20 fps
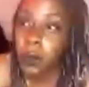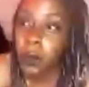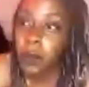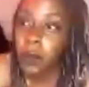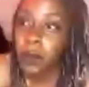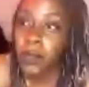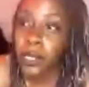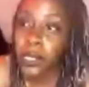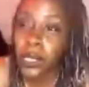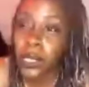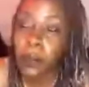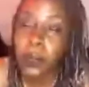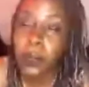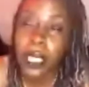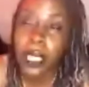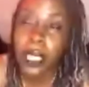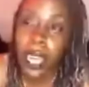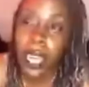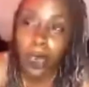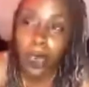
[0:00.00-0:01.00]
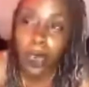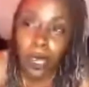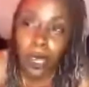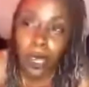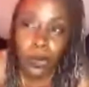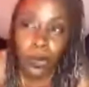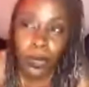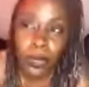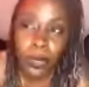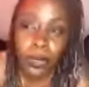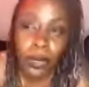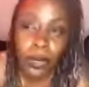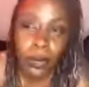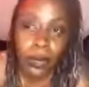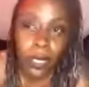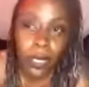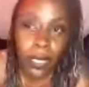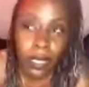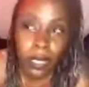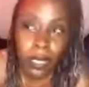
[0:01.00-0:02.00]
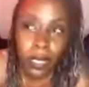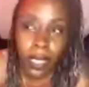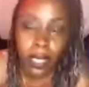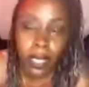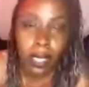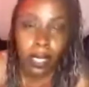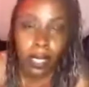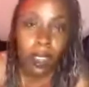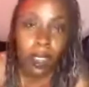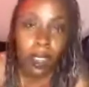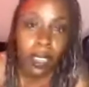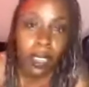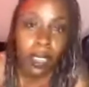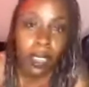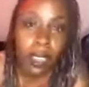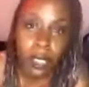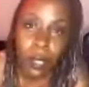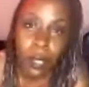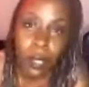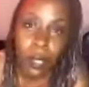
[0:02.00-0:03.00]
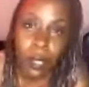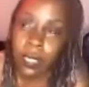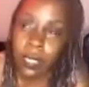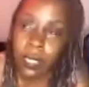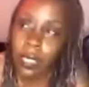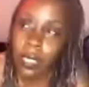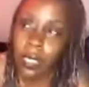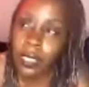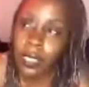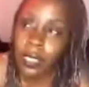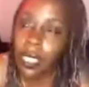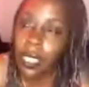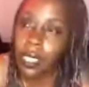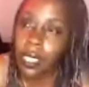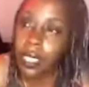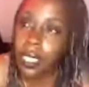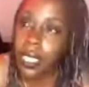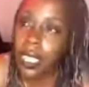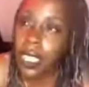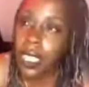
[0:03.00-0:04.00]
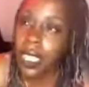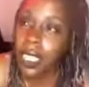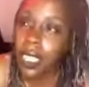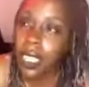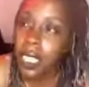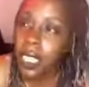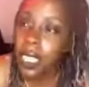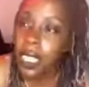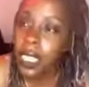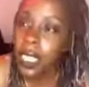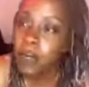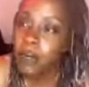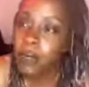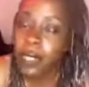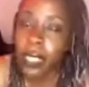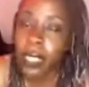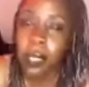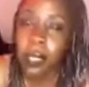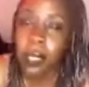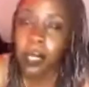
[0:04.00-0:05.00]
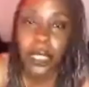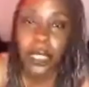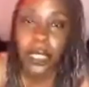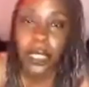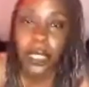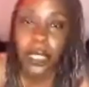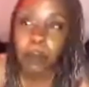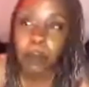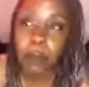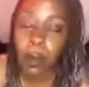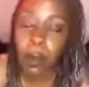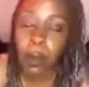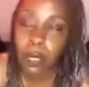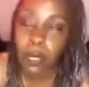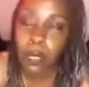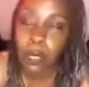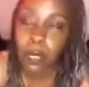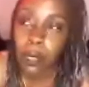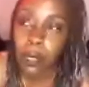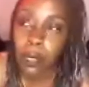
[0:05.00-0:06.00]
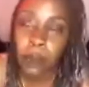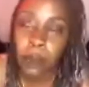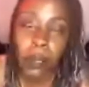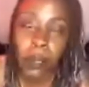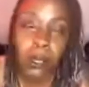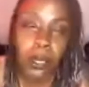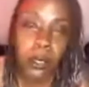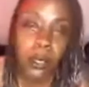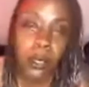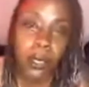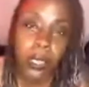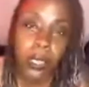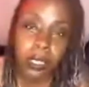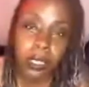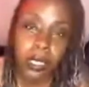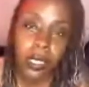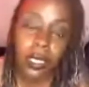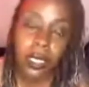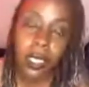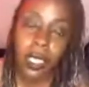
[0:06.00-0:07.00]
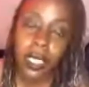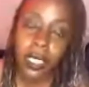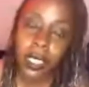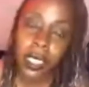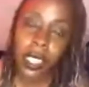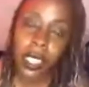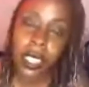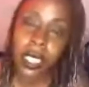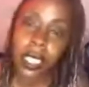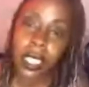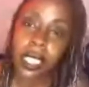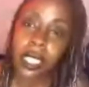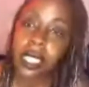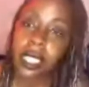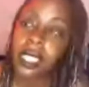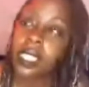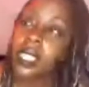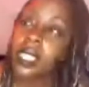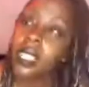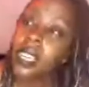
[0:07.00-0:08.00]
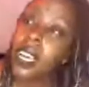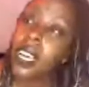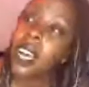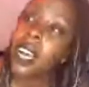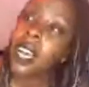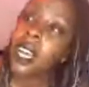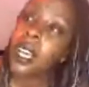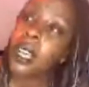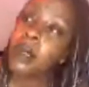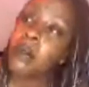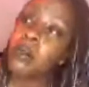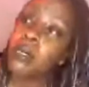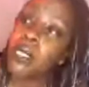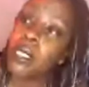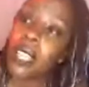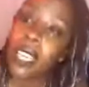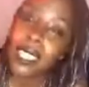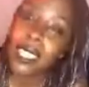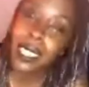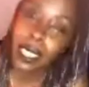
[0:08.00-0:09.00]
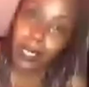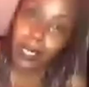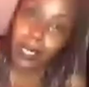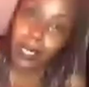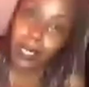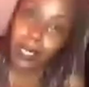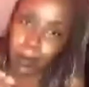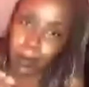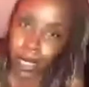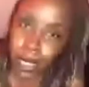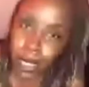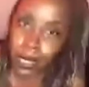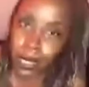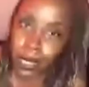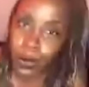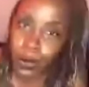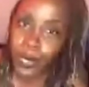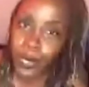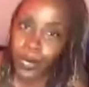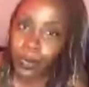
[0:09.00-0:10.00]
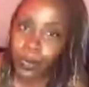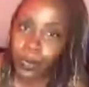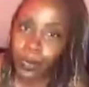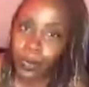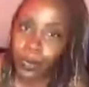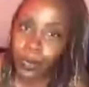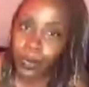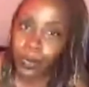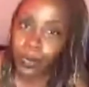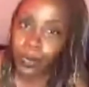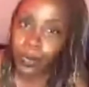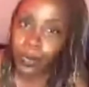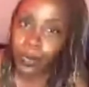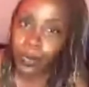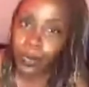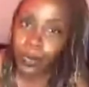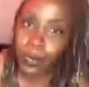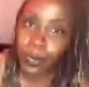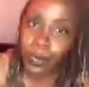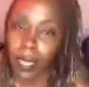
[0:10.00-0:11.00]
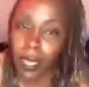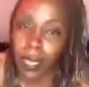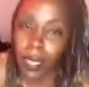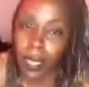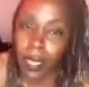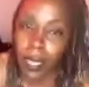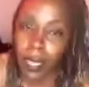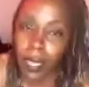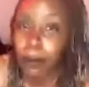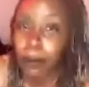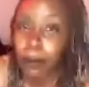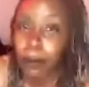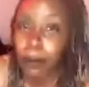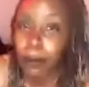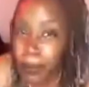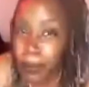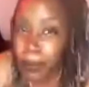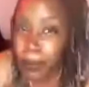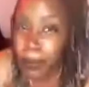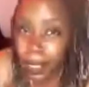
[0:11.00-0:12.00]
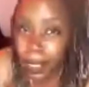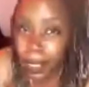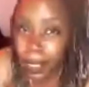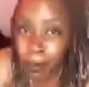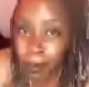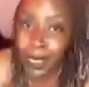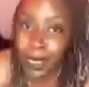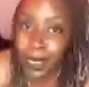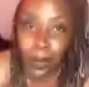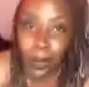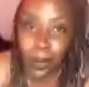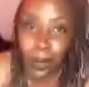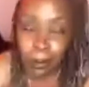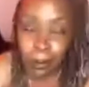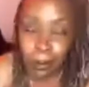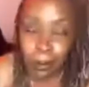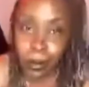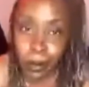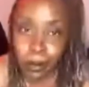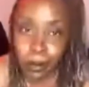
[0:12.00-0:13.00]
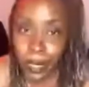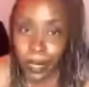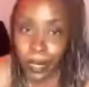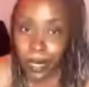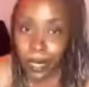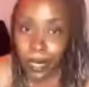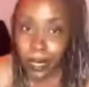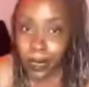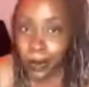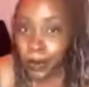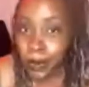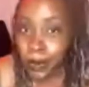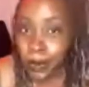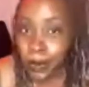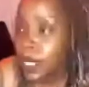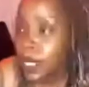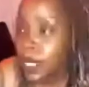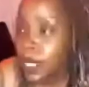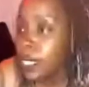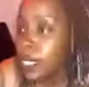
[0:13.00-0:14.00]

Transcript: something casual for work, like the collared shirts and things like that. Very much getting the postal service and things like that. So that's how the images work for me with that. And I'm explaining this because we're on new platforms right now.